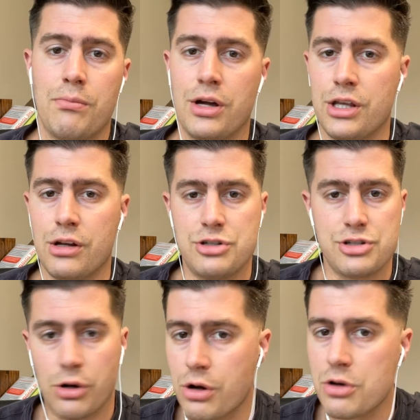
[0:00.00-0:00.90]
but you know,
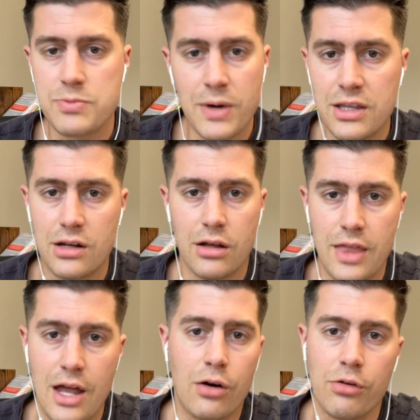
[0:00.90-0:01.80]
just don't go spending
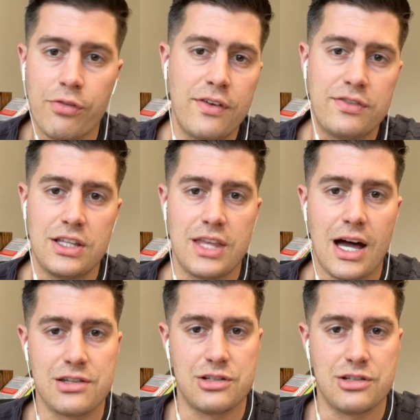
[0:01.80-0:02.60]
that whole 15,000.